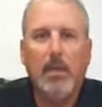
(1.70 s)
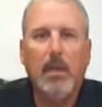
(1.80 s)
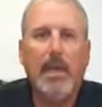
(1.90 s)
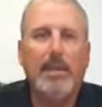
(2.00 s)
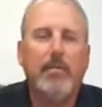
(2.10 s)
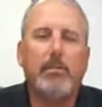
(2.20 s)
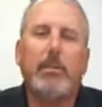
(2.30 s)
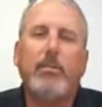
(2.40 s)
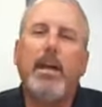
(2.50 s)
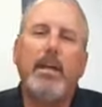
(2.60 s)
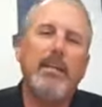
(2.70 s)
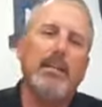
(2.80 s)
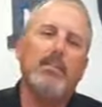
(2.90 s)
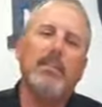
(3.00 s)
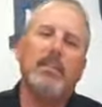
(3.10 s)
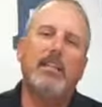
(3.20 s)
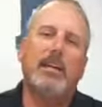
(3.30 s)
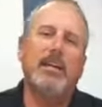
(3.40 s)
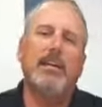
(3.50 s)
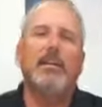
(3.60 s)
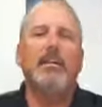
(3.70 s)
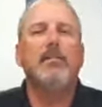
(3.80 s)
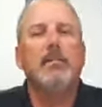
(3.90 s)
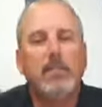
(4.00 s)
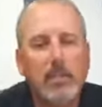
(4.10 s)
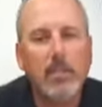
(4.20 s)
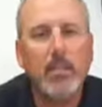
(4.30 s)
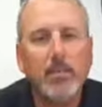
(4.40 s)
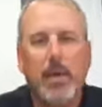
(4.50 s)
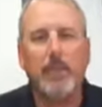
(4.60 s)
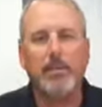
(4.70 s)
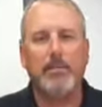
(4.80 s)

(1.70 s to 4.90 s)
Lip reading: Hey, Rick McBride here with your Property